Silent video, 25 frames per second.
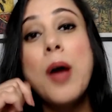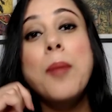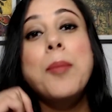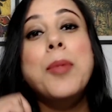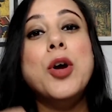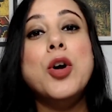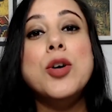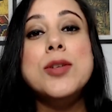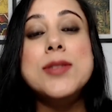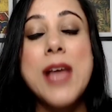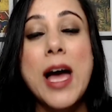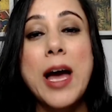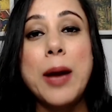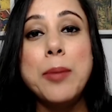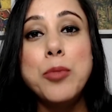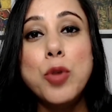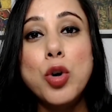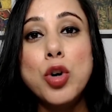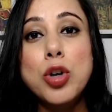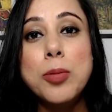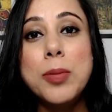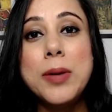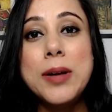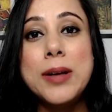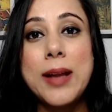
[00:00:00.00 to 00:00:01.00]
because I'm
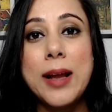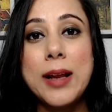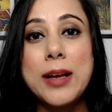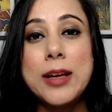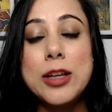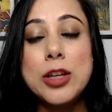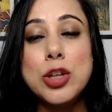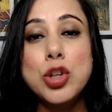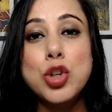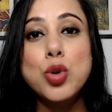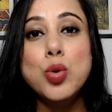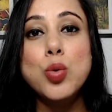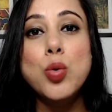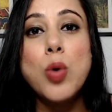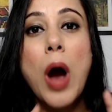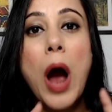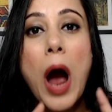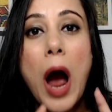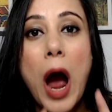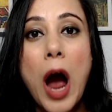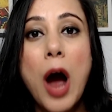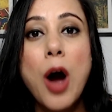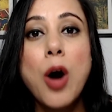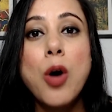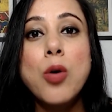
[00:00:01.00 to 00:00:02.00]
going to be telling you
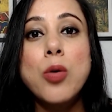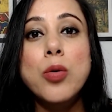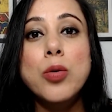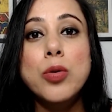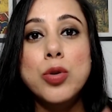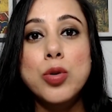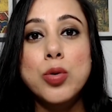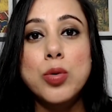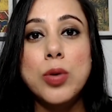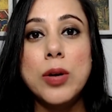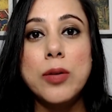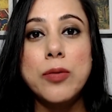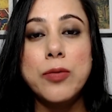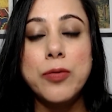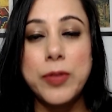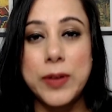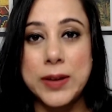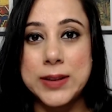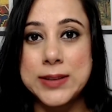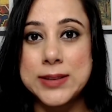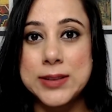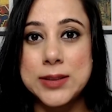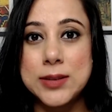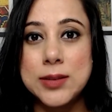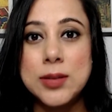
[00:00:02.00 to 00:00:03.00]
how you can
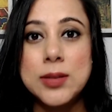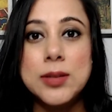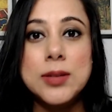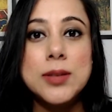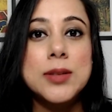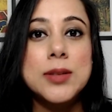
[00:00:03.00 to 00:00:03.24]
fix it.